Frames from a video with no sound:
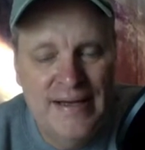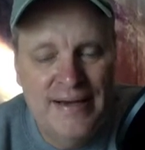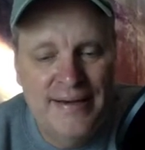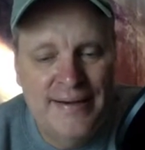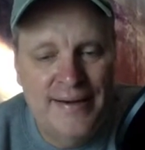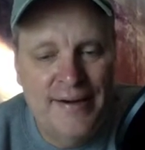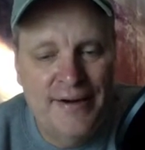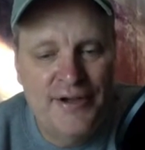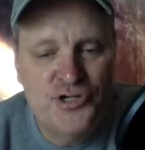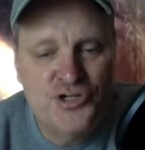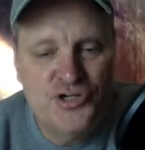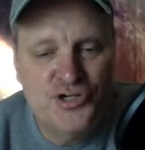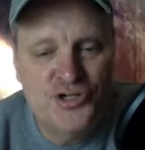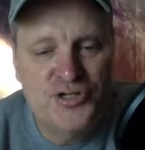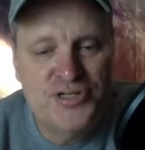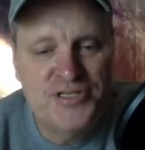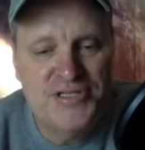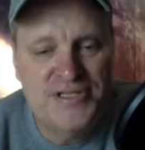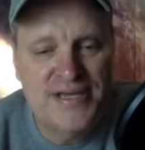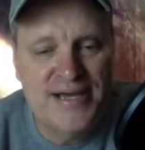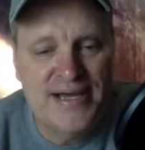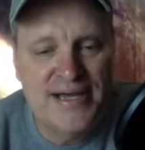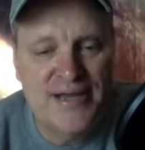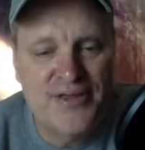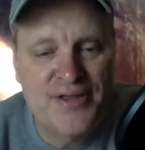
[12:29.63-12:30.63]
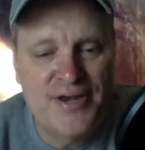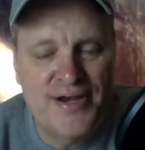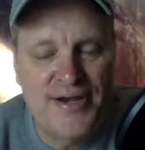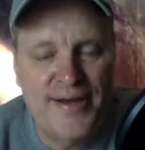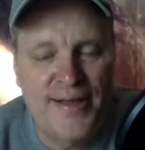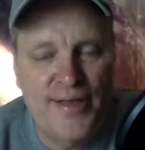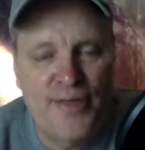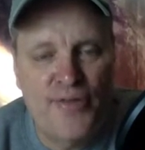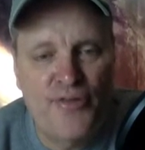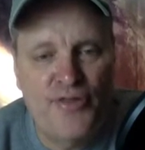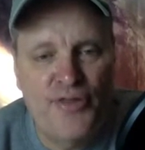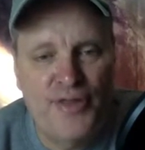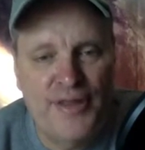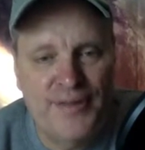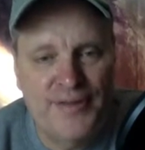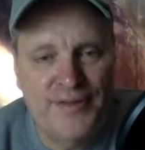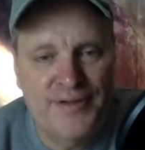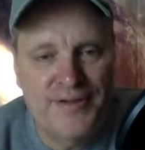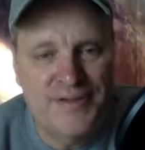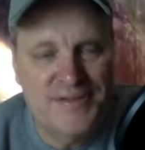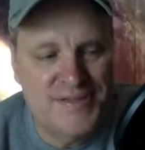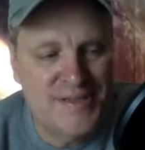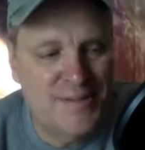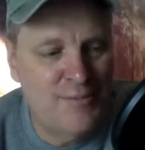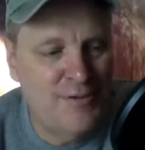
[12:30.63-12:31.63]
Now, I should say that another thing
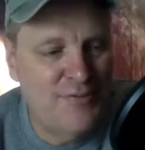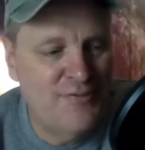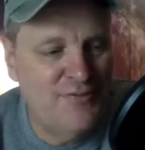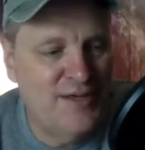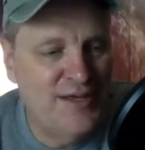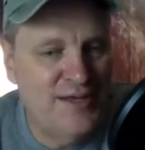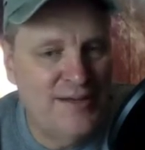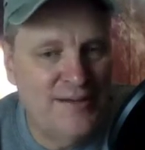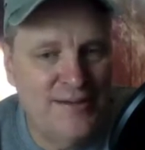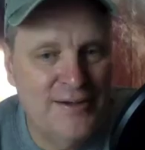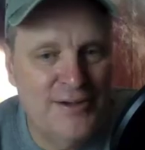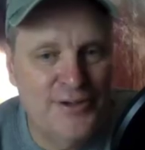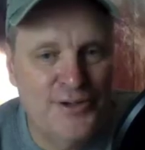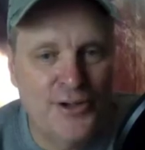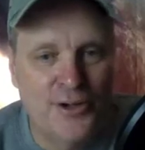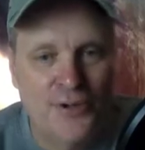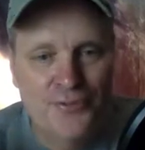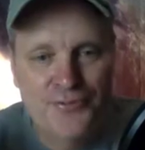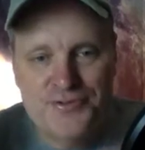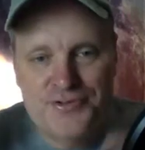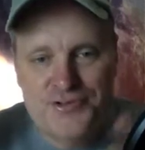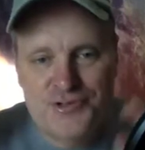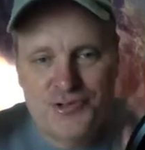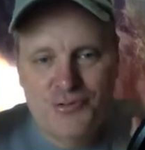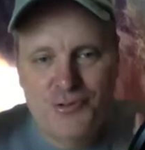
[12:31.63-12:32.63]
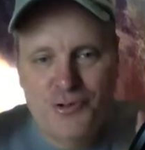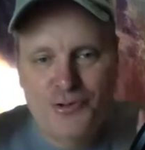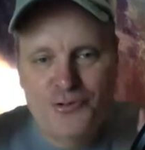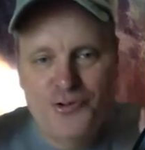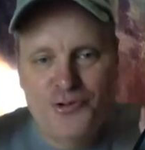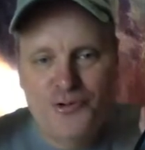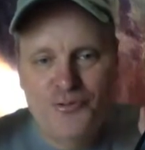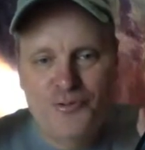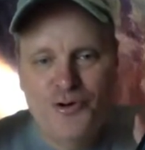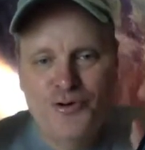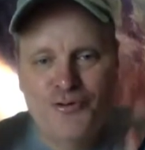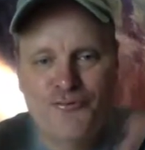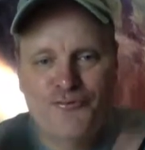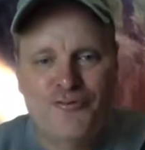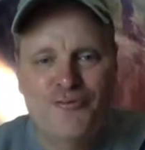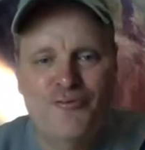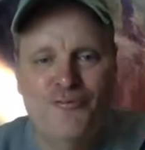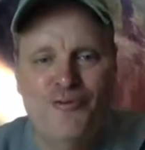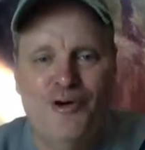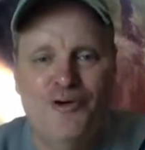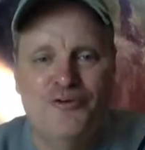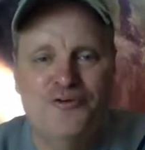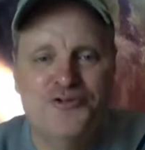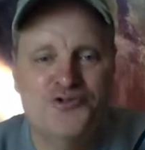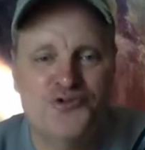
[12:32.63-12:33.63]
that some of the adults, quote unquote, from
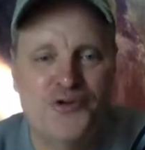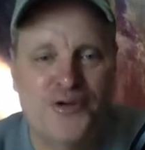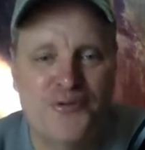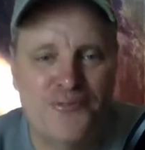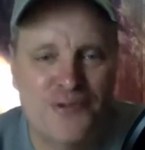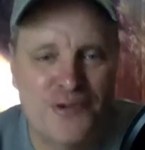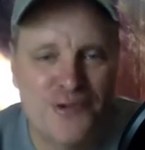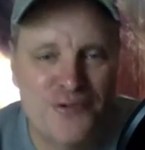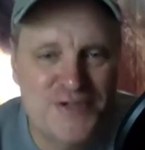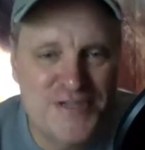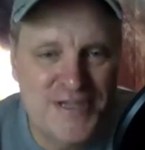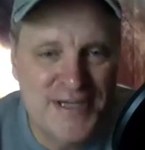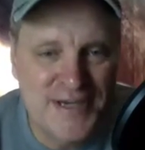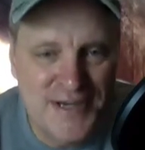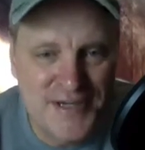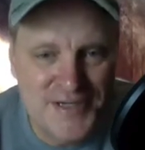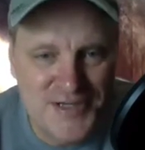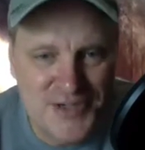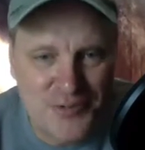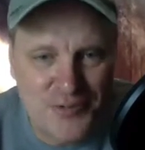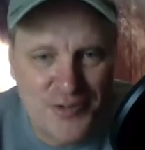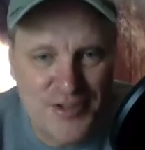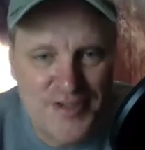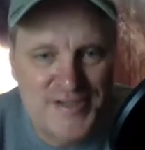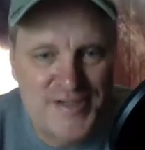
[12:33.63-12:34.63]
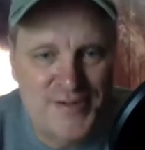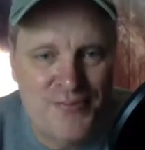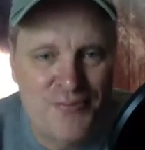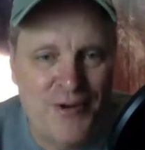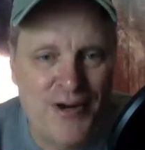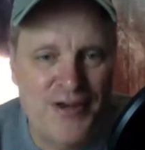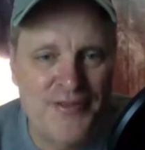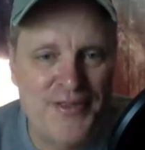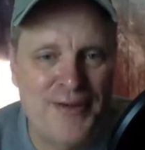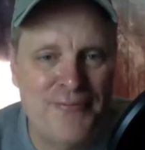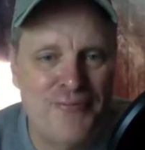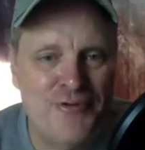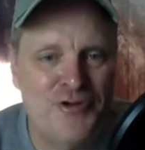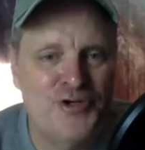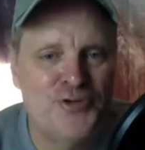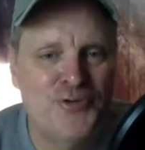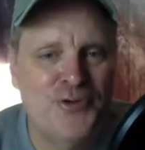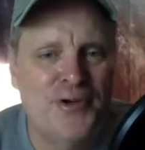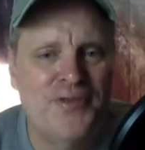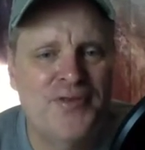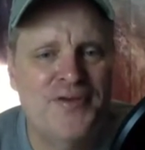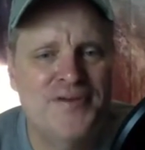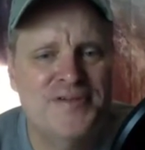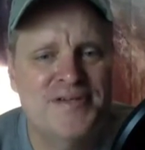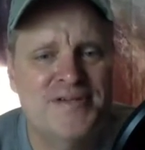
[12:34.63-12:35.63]
Wall Street were using as a reason why they were
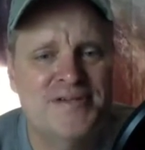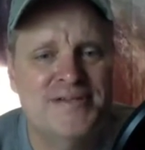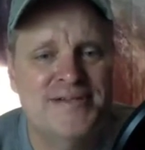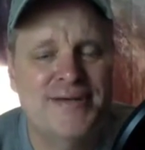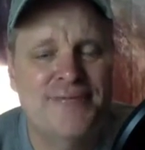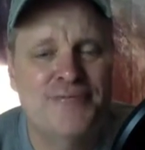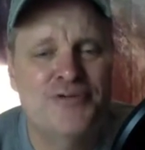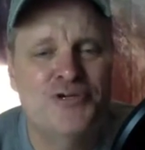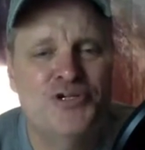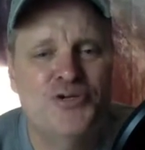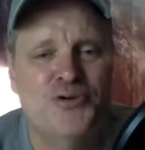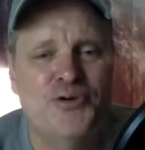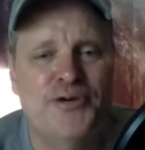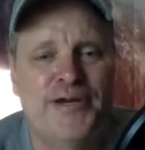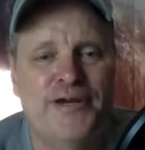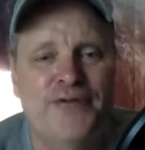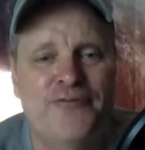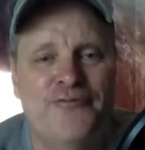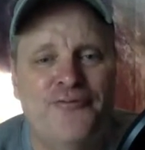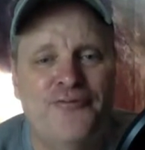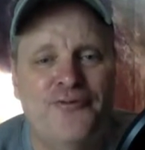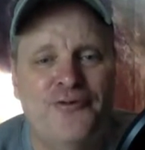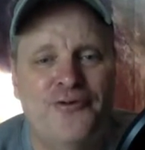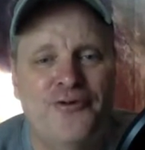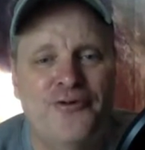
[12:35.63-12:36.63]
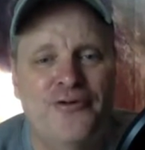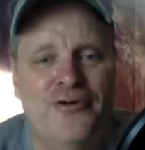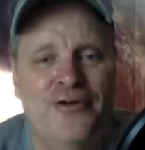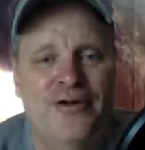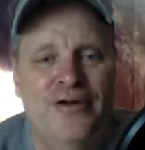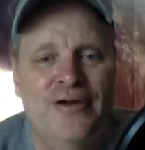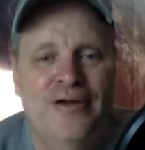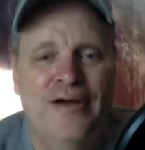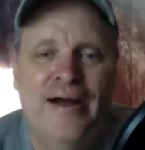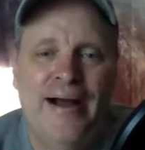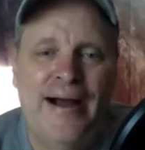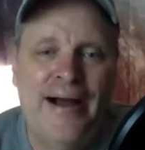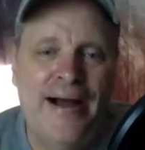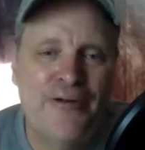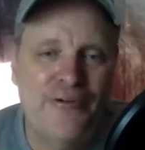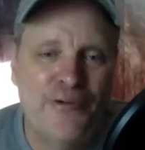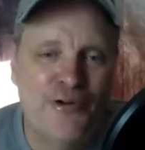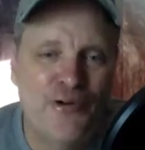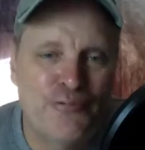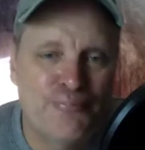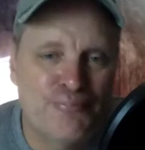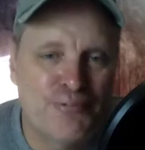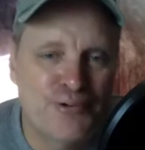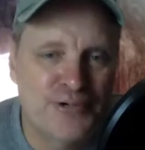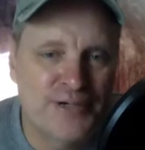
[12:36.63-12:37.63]
doing this is they were doing it for our
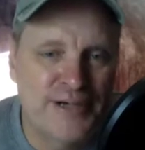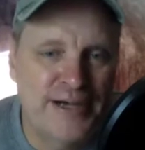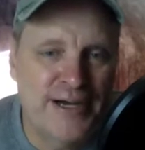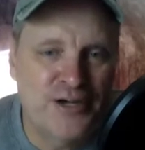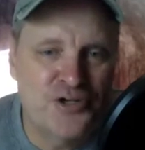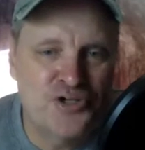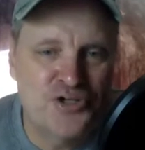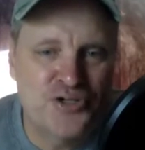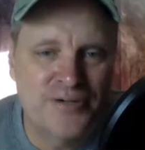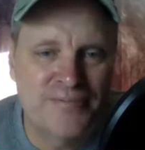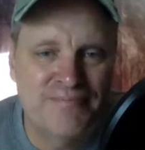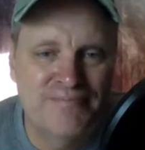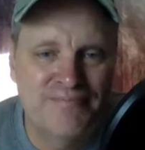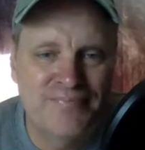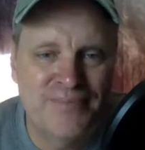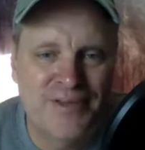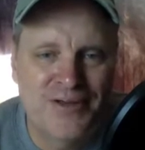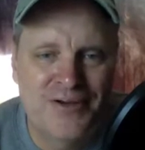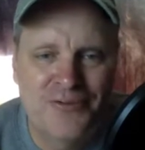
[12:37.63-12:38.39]
own protection.